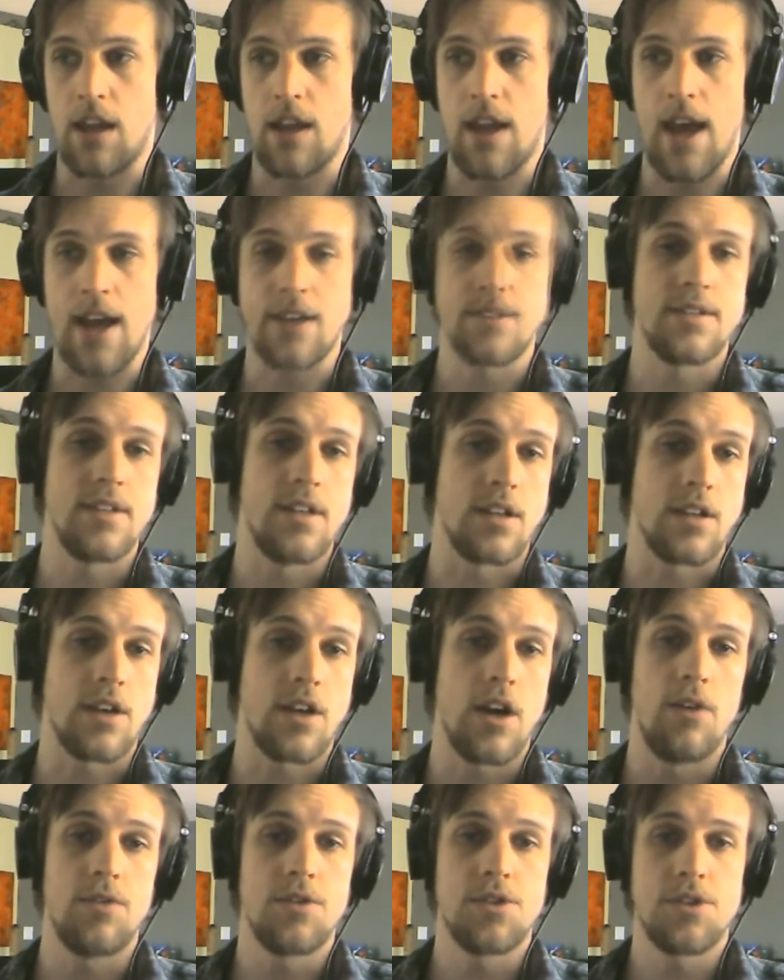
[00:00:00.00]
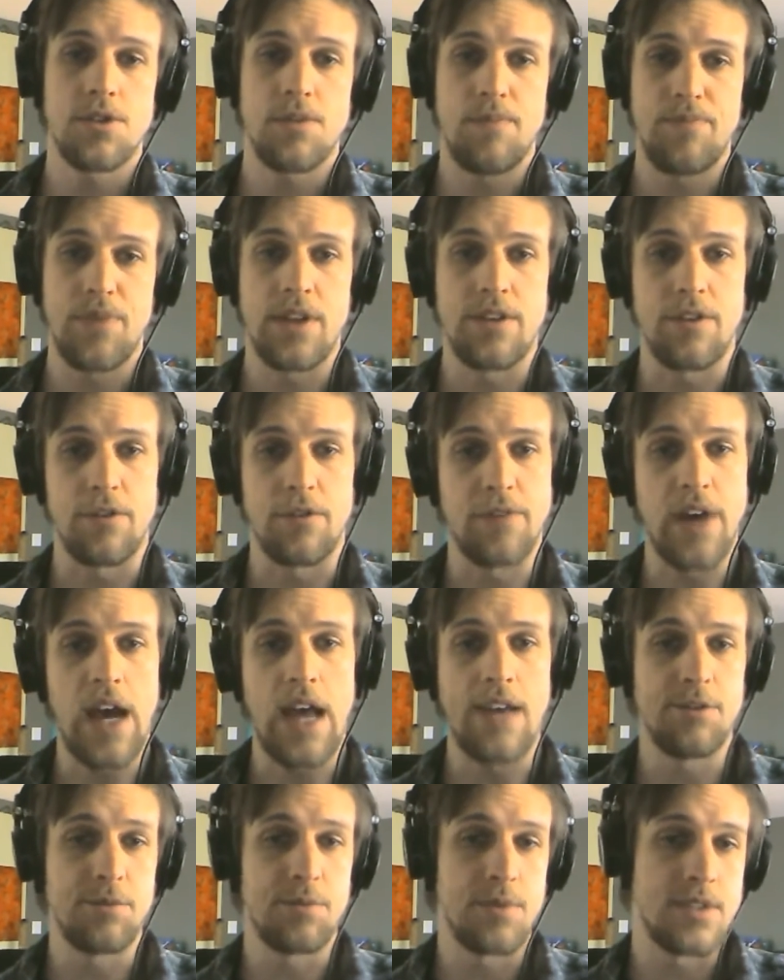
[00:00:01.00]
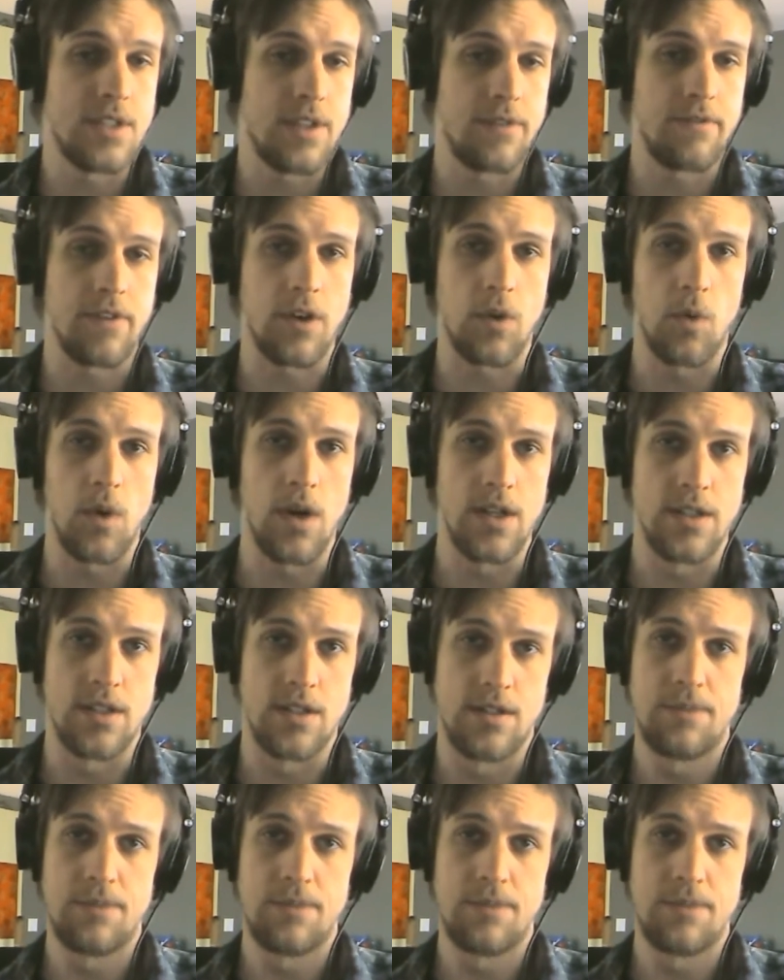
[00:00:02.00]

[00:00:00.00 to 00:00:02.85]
excellent coach into 5 specific words.